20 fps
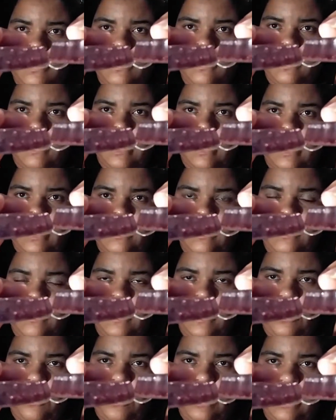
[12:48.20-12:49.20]
Yeah,
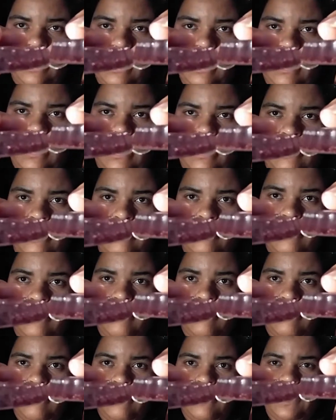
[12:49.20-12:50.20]
they are
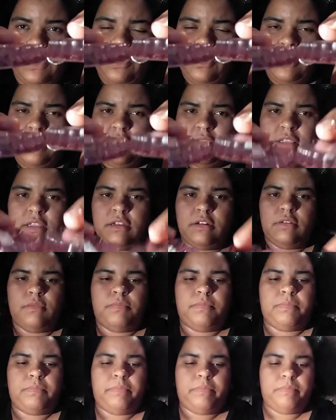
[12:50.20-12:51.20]
a little